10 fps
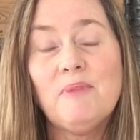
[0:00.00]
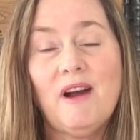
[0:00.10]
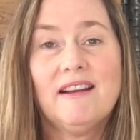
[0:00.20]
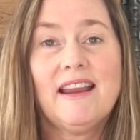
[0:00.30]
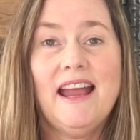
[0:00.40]

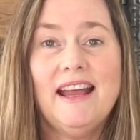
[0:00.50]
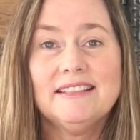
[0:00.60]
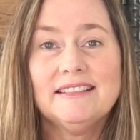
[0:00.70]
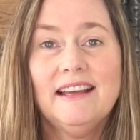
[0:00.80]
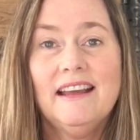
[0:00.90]

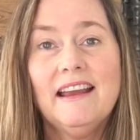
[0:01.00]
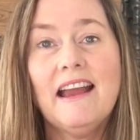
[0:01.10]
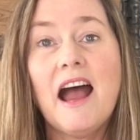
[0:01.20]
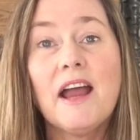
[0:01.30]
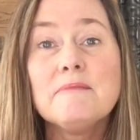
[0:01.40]
podcast.
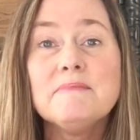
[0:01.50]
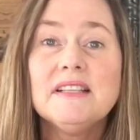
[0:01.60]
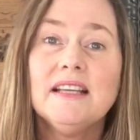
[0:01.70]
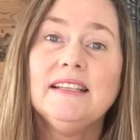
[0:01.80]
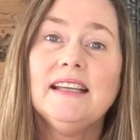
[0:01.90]
I'm
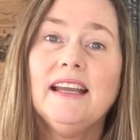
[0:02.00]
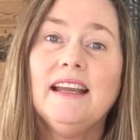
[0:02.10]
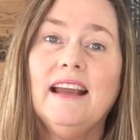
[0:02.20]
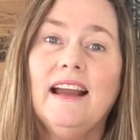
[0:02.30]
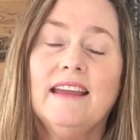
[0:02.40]

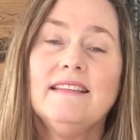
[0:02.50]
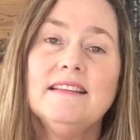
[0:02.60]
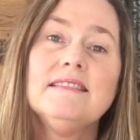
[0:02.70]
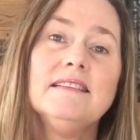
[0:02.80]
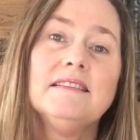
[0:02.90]
Cindy, and
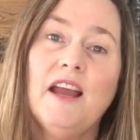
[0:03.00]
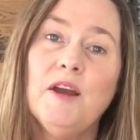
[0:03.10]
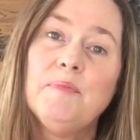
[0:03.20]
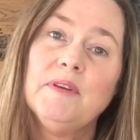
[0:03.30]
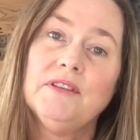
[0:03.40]
this is
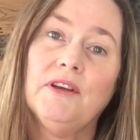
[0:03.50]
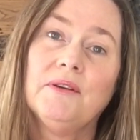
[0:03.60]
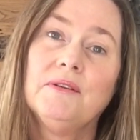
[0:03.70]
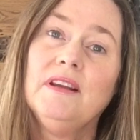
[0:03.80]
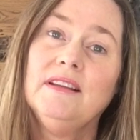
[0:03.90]

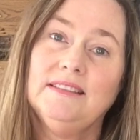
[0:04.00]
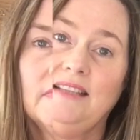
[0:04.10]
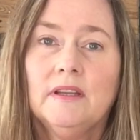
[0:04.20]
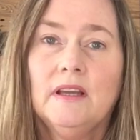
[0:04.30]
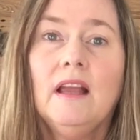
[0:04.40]
episode
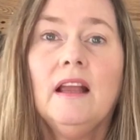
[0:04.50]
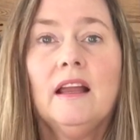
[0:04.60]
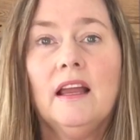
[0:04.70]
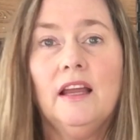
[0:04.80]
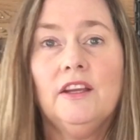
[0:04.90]
6.
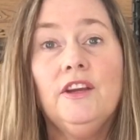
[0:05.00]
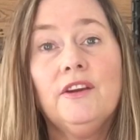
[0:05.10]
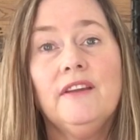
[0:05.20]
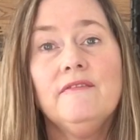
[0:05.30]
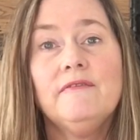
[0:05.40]
You
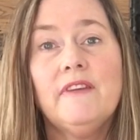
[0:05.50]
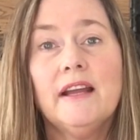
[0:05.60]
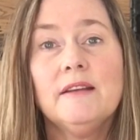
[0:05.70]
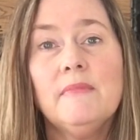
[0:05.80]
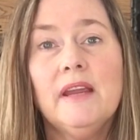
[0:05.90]
can
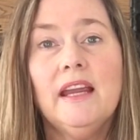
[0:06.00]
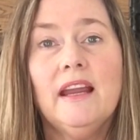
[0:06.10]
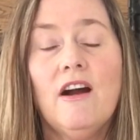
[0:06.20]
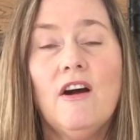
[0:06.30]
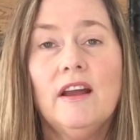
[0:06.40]
find me
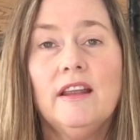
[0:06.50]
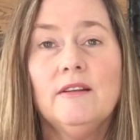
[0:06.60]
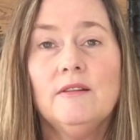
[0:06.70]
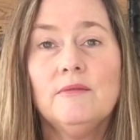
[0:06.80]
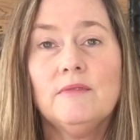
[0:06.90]

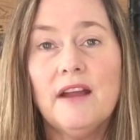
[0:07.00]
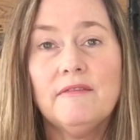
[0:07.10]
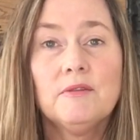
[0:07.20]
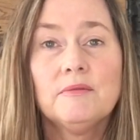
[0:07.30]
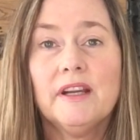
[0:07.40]
on
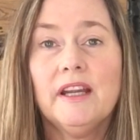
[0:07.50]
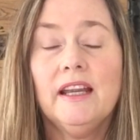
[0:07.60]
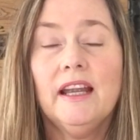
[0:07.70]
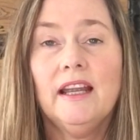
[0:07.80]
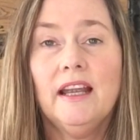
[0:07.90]

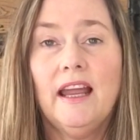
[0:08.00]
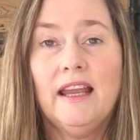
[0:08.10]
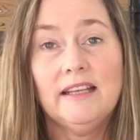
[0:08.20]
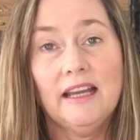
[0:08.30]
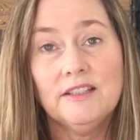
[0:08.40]
Ravelry
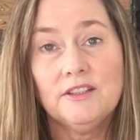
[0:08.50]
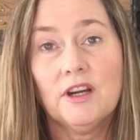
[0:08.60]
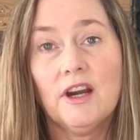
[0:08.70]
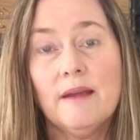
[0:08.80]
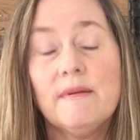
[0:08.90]
and
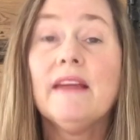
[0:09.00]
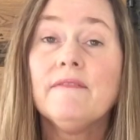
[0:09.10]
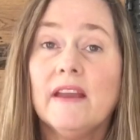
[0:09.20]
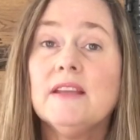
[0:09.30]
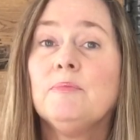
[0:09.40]
Instagram and
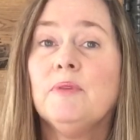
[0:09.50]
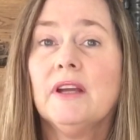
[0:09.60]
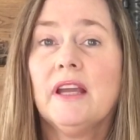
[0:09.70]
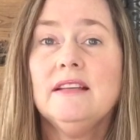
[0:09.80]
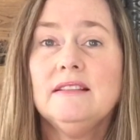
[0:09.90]
Facebook
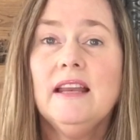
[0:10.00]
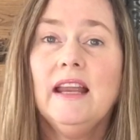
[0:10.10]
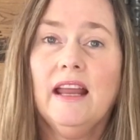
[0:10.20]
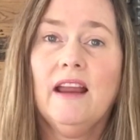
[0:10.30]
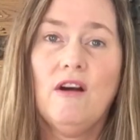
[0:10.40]
as
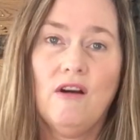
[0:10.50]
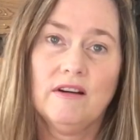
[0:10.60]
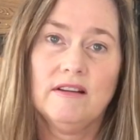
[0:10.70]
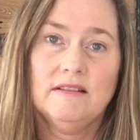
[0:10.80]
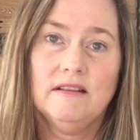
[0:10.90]
Knitting
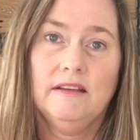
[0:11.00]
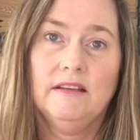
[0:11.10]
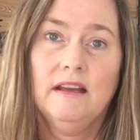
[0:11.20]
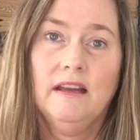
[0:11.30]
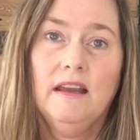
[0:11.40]

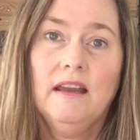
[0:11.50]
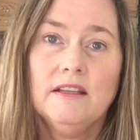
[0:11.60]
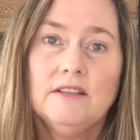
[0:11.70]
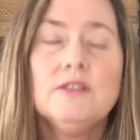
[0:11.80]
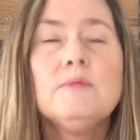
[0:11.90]
Artisan.
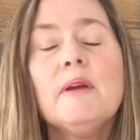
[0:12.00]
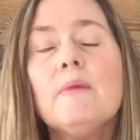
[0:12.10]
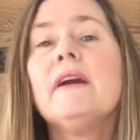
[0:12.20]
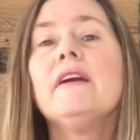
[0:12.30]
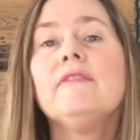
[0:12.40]
Just be
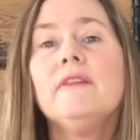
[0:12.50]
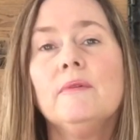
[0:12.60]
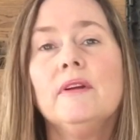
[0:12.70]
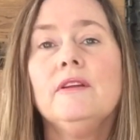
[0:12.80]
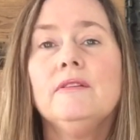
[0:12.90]
aware
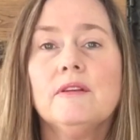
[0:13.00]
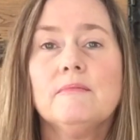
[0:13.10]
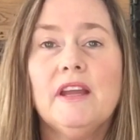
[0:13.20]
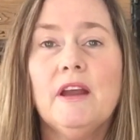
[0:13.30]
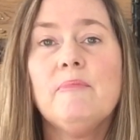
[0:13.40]
when you look
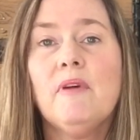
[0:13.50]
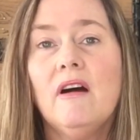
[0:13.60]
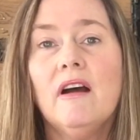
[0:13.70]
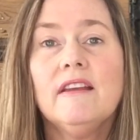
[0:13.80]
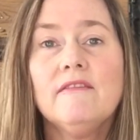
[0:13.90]
me up
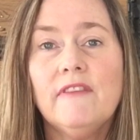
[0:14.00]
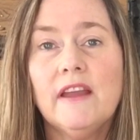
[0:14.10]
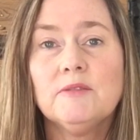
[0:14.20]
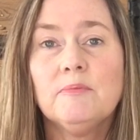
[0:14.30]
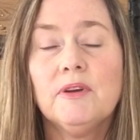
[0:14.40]
on
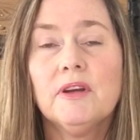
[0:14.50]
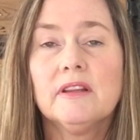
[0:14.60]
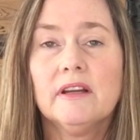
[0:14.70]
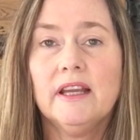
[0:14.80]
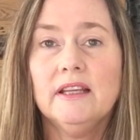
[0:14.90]
Facebook,
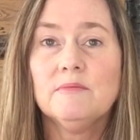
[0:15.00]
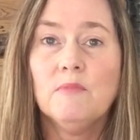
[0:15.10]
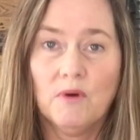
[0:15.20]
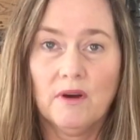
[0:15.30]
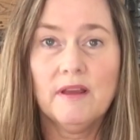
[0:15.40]
there is
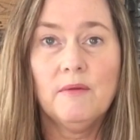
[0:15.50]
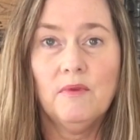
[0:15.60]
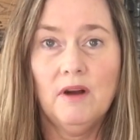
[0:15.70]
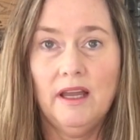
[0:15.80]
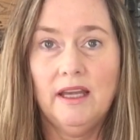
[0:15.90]
more than
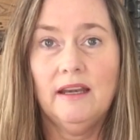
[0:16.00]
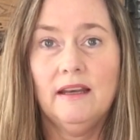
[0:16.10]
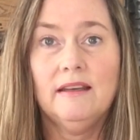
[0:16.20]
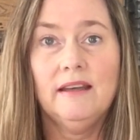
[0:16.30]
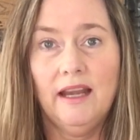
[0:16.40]
one
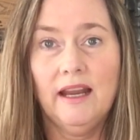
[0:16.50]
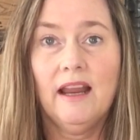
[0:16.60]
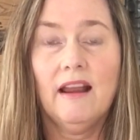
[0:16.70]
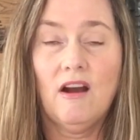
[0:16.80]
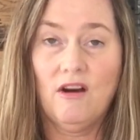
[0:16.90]

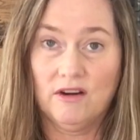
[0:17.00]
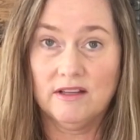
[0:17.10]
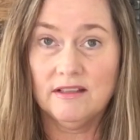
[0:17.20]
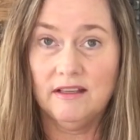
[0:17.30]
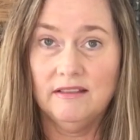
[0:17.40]
Knitting
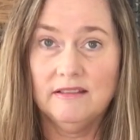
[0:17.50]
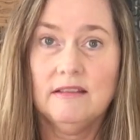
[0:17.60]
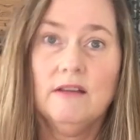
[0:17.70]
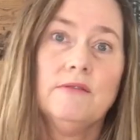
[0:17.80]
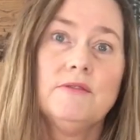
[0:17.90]
Artisan.
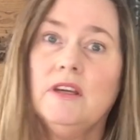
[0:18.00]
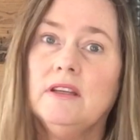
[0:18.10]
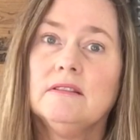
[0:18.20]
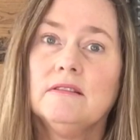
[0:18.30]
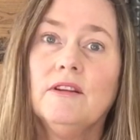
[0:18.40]
So
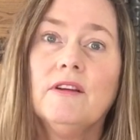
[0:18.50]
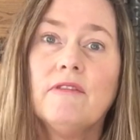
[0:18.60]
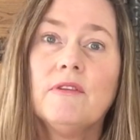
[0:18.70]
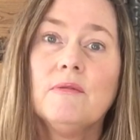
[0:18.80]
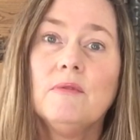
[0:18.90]
just look
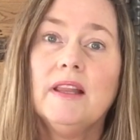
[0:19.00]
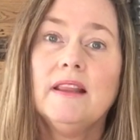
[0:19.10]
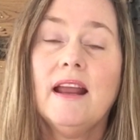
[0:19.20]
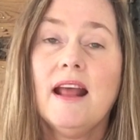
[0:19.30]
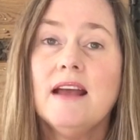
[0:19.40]
for the one
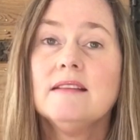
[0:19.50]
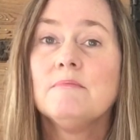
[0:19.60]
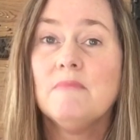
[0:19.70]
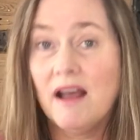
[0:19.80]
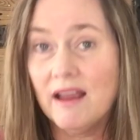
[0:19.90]
that has
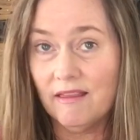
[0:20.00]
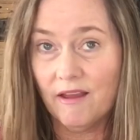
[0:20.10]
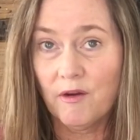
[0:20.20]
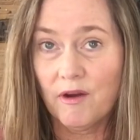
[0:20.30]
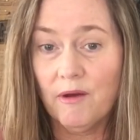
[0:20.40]
my
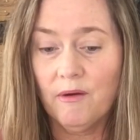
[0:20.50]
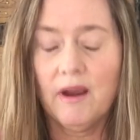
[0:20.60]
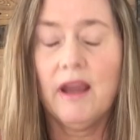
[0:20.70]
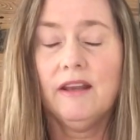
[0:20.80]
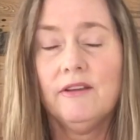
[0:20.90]
logo
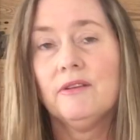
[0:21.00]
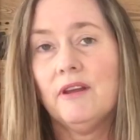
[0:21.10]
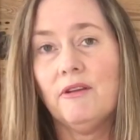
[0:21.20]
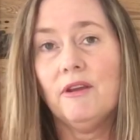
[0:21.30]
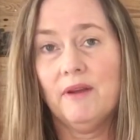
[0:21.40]
and you'll know
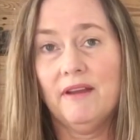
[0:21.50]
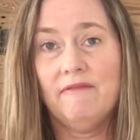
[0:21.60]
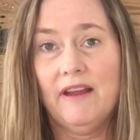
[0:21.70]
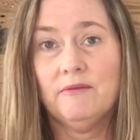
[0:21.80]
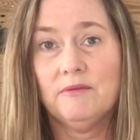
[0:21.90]
you have
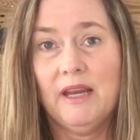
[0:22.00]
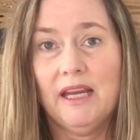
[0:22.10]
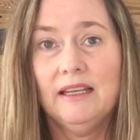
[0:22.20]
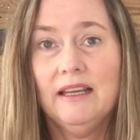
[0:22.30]
found me.